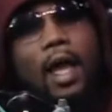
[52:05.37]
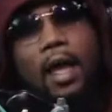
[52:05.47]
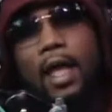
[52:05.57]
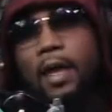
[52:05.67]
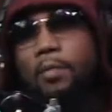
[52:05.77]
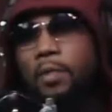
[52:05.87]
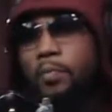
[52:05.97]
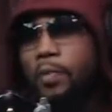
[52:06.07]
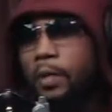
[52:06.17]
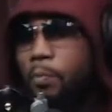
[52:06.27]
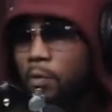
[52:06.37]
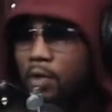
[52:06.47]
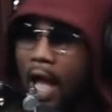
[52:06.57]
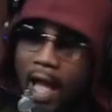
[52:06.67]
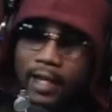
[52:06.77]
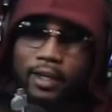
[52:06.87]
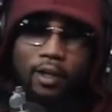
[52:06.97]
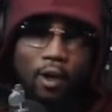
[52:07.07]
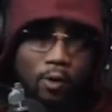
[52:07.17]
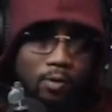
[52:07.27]
It been people I
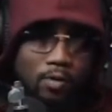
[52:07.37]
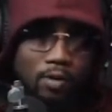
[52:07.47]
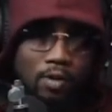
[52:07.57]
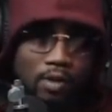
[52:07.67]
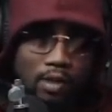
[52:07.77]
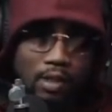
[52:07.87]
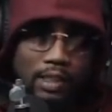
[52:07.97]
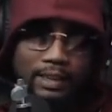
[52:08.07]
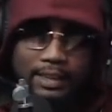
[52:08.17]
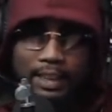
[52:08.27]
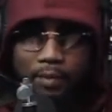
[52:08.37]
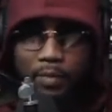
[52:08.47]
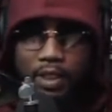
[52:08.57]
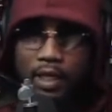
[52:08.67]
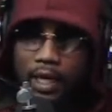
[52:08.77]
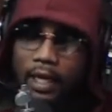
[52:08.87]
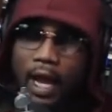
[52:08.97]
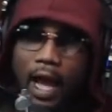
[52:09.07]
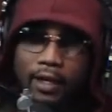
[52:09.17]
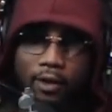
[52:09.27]
know see me and
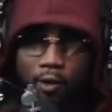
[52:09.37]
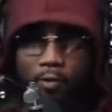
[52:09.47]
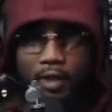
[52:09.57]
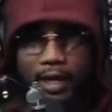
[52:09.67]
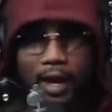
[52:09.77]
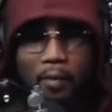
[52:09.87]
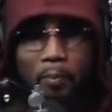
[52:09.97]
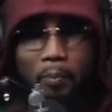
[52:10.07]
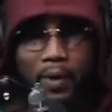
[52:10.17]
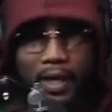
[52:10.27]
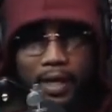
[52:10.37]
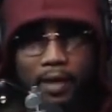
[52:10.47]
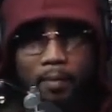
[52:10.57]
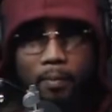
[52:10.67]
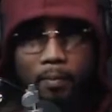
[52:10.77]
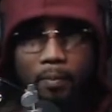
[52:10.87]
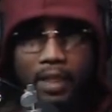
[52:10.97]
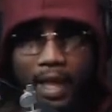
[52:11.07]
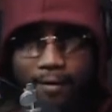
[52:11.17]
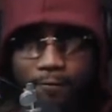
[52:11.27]
I know they got a big
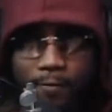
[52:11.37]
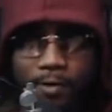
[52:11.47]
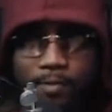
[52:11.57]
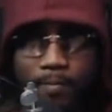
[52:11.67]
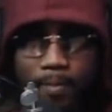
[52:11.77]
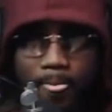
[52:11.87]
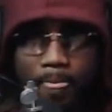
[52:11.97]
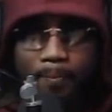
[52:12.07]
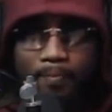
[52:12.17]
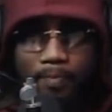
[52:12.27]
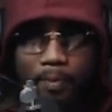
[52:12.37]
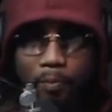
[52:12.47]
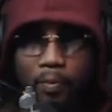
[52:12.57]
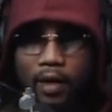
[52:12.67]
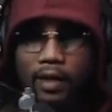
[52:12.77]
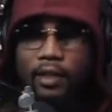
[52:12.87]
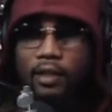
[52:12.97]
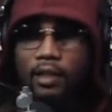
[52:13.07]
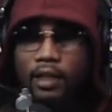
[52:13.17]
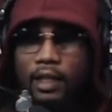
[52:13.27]
platform, but
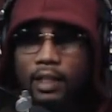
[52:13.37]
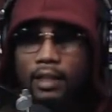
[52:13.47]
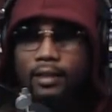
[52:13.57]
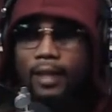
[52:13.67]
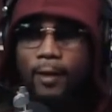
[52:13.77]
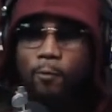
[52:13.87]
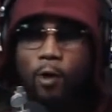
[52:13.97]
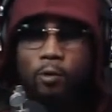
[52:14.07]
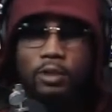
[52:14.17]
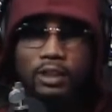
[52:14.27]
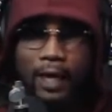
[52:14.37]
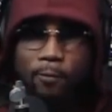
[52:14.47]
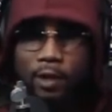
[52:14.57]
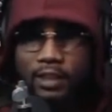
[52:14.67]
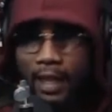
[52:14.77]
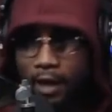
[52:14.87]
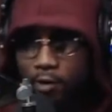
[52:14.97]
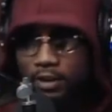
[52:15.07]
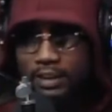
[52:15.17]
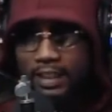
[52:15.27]
they gonna
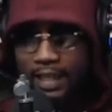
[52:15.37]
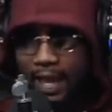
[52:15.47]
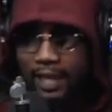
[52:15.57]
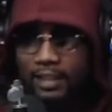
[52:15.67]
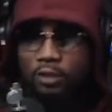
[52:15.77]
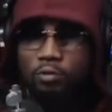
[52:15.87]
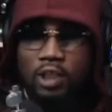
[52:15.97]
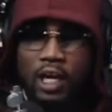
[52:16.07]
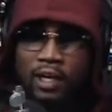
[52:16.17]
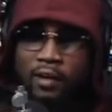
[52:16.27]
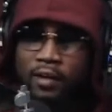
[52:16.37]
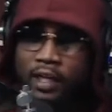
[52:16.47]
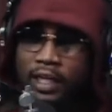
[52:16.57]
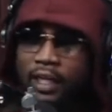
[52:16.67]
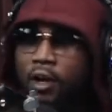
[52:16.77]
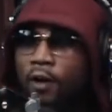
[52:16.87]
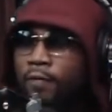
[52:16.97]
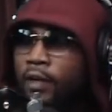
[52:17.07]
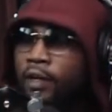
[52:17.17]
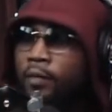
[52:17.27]
see it as you trying to eat off
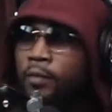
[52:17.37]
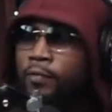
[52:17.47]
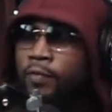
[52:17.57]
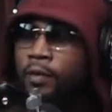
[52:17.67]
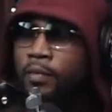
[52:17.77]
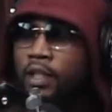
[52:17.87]
of them. You feel me?